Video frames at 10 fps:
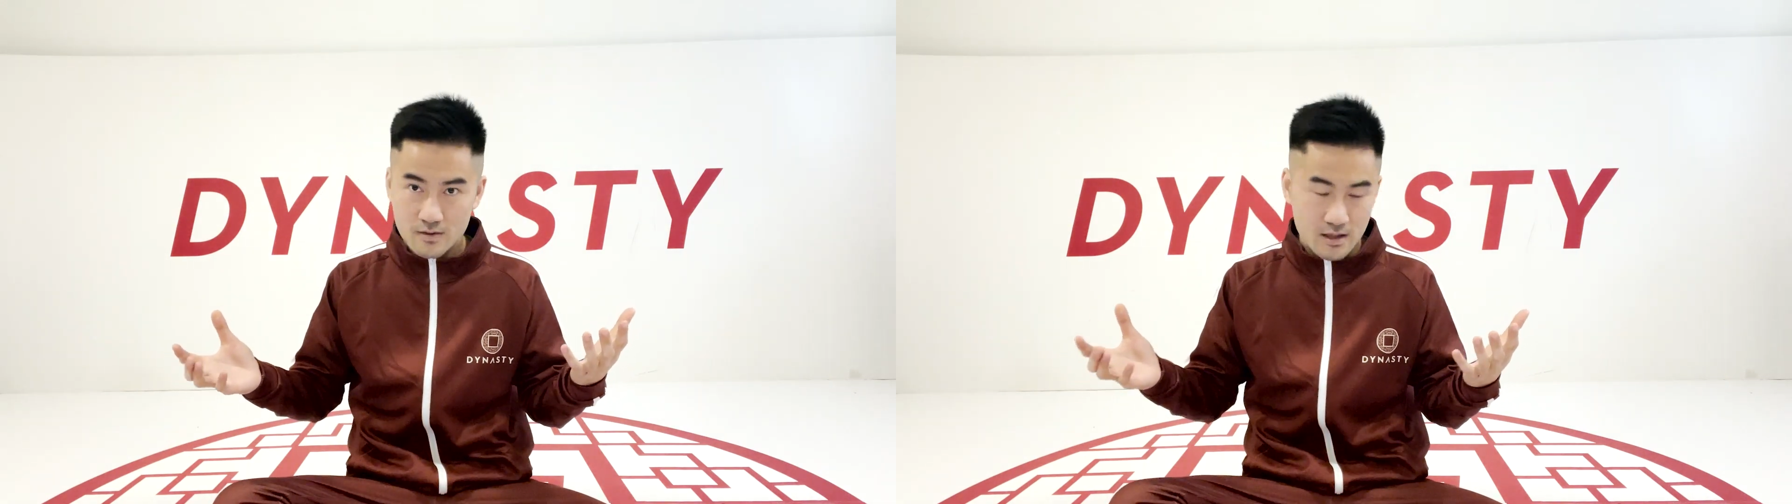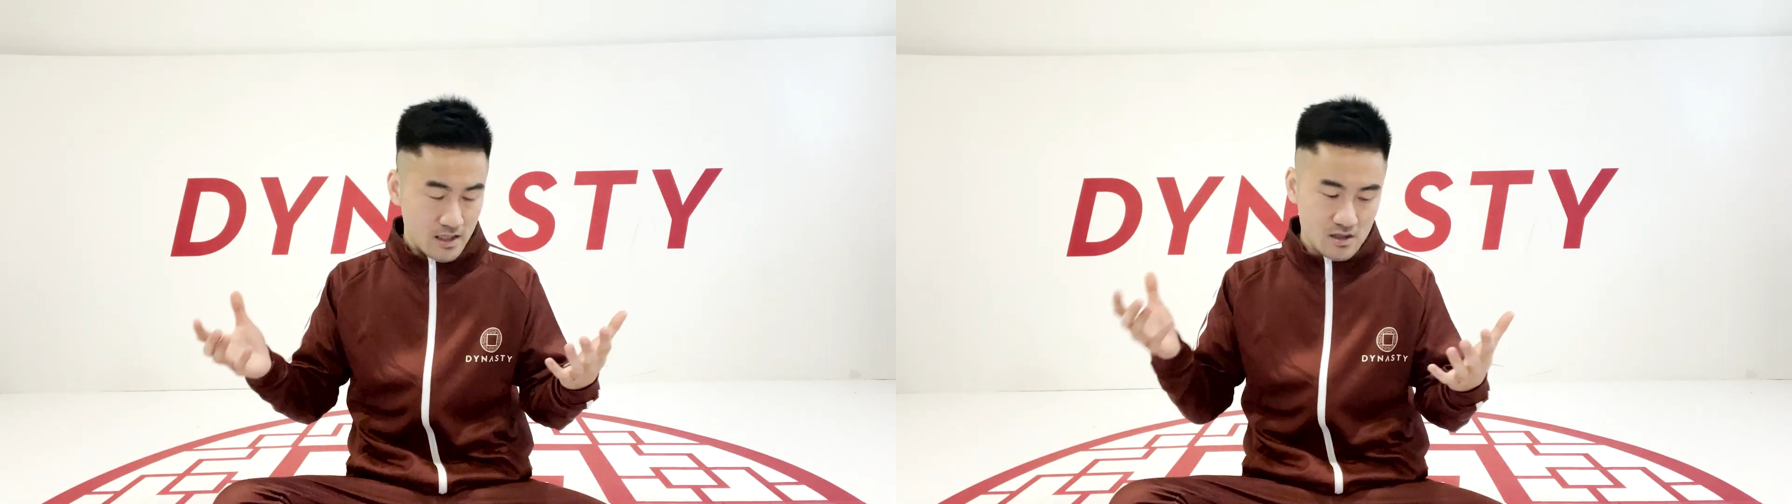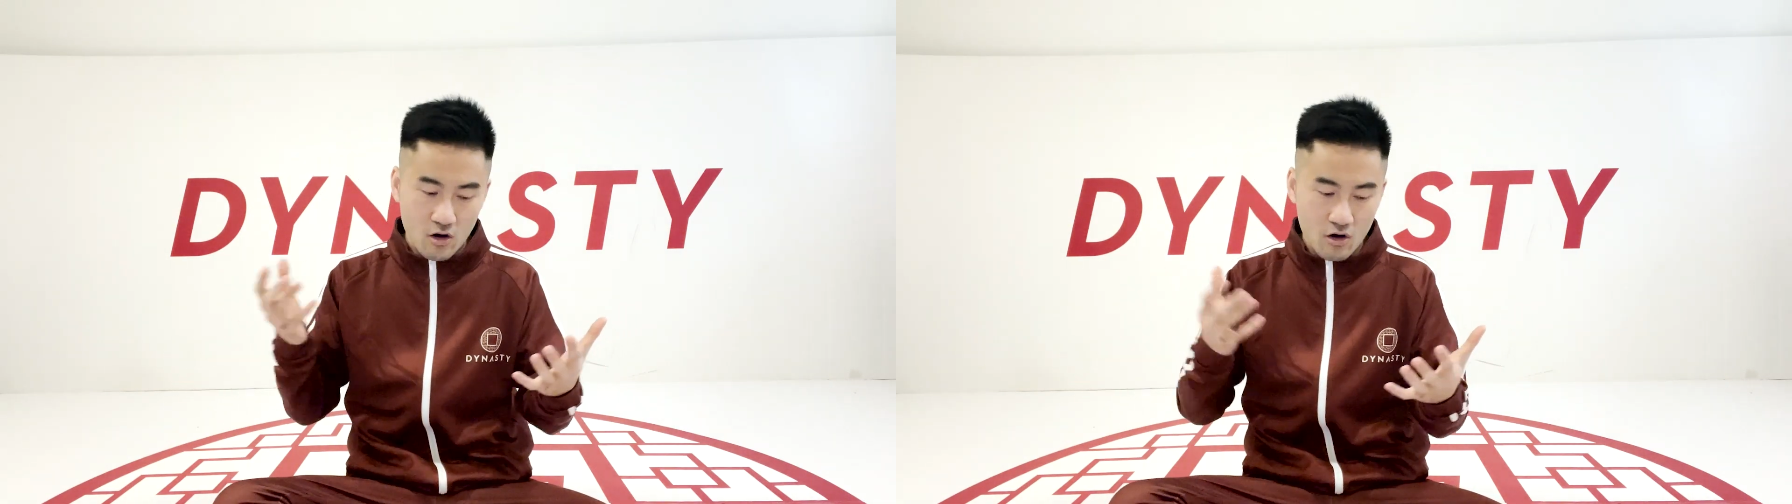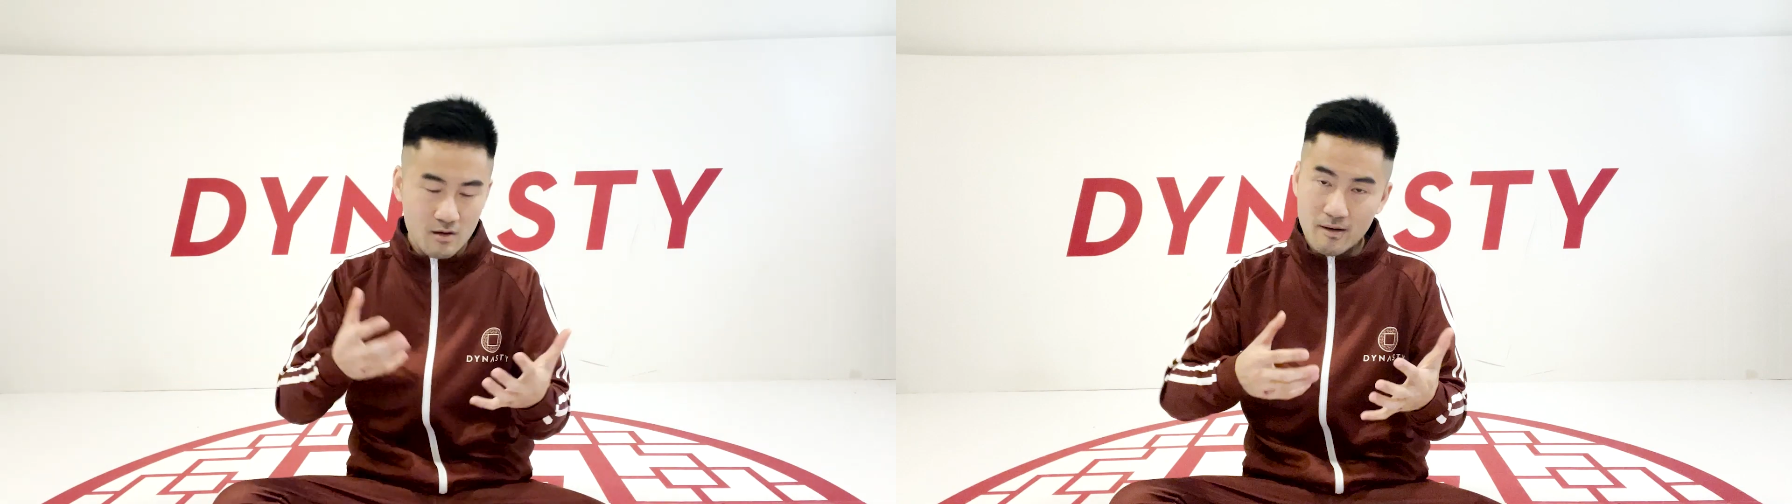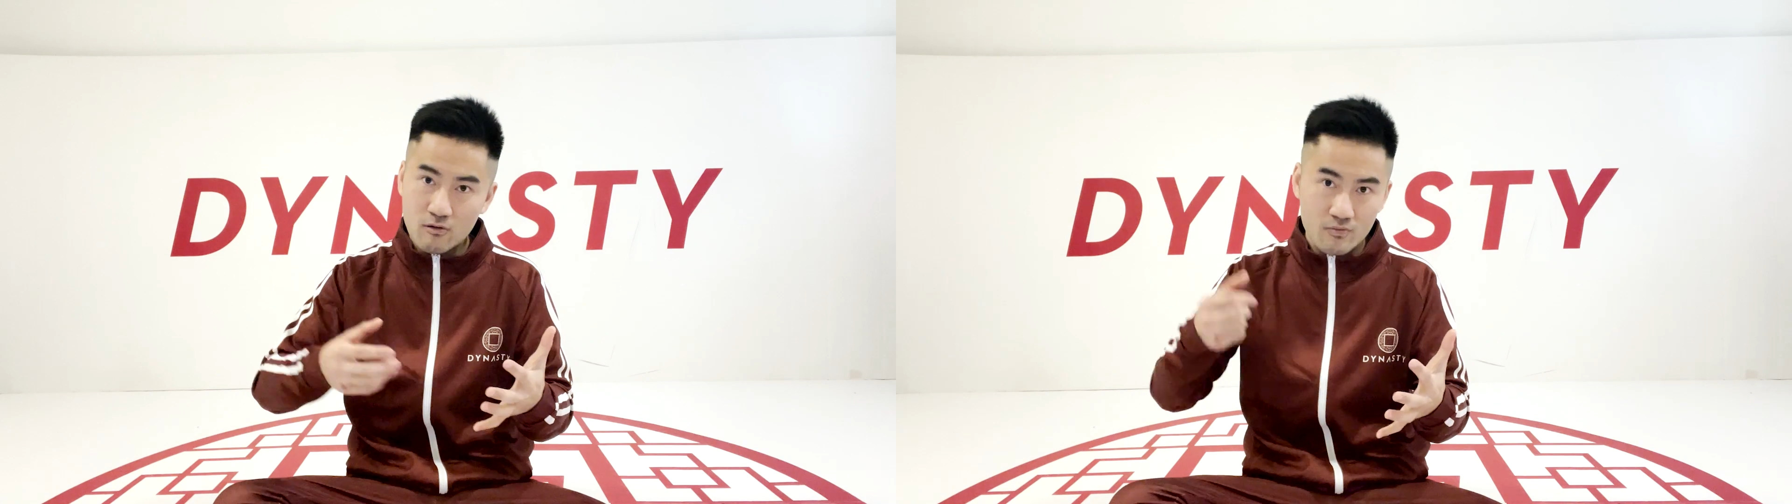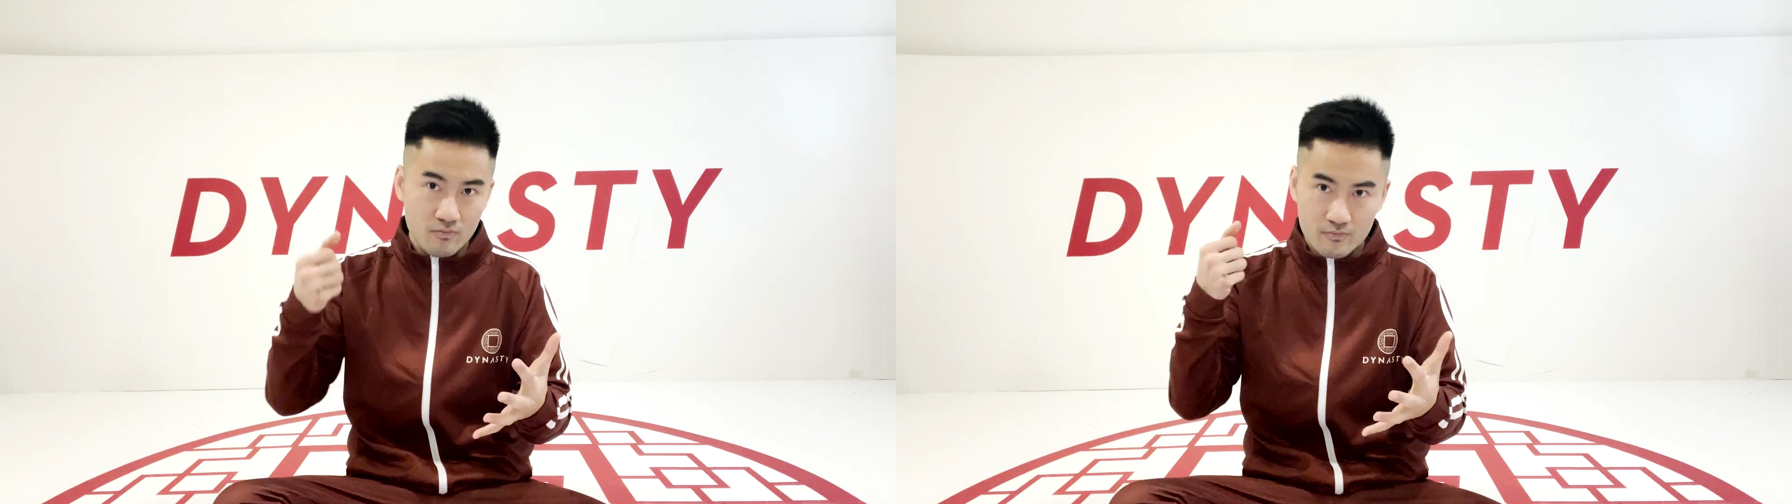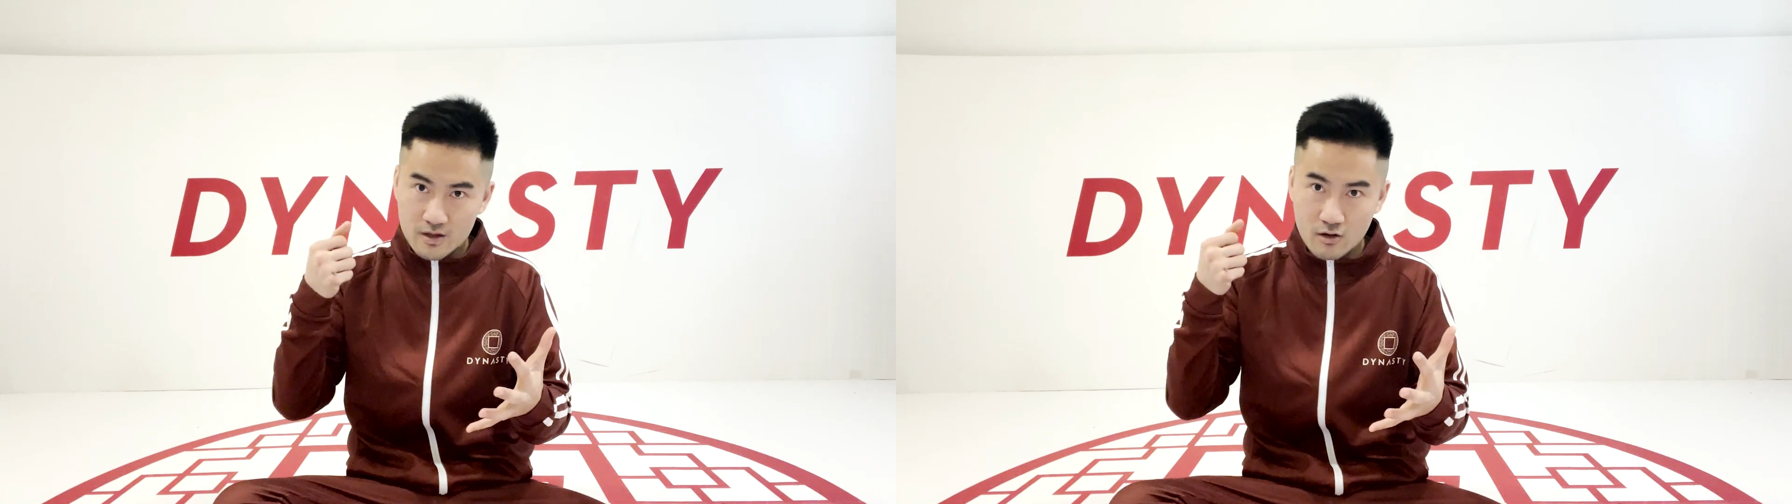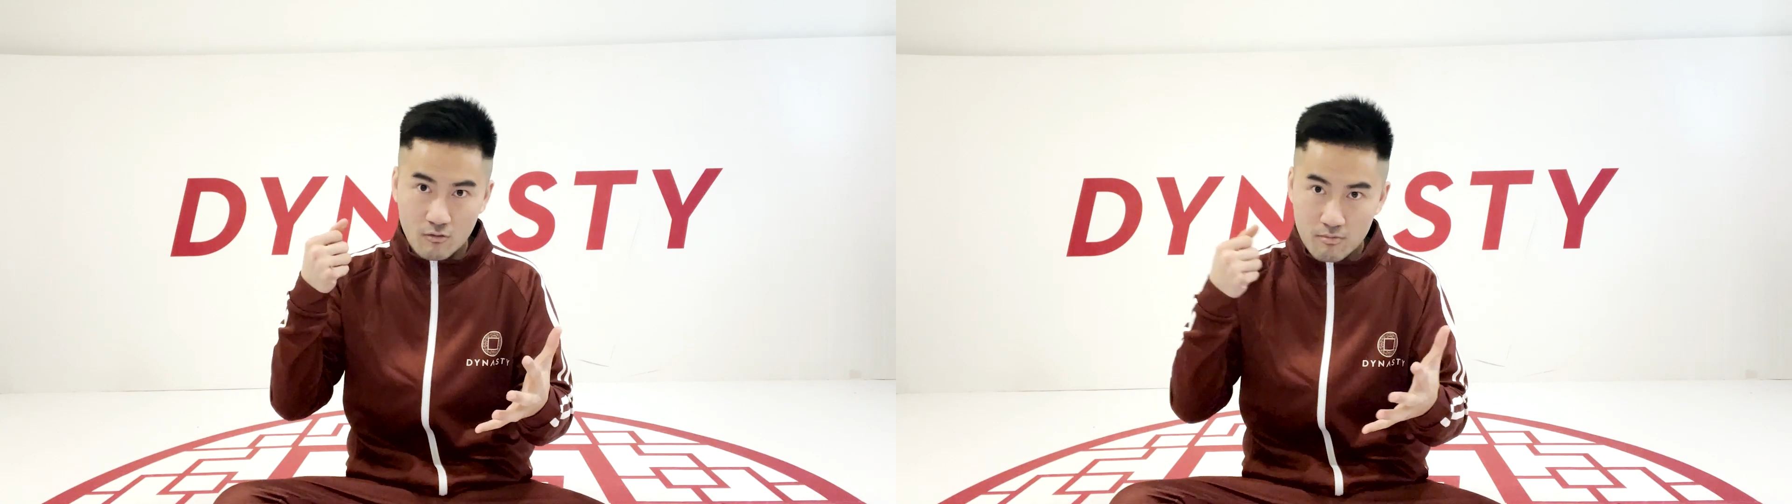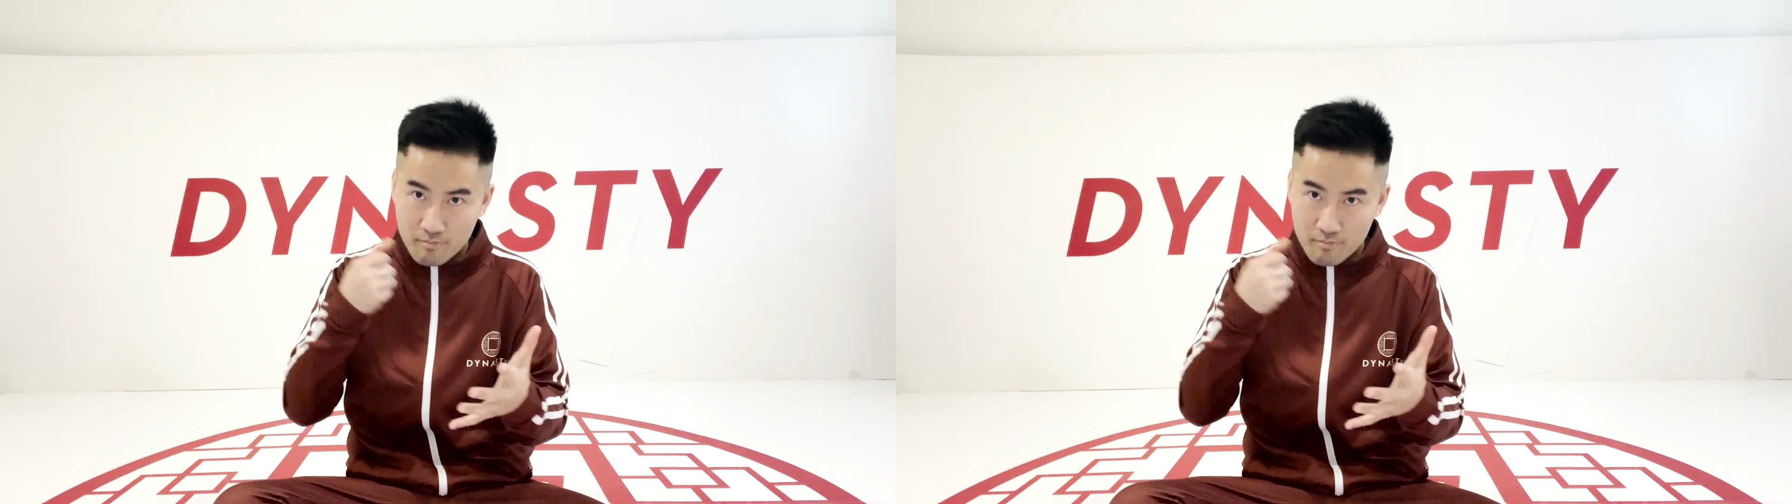it's all about, you know,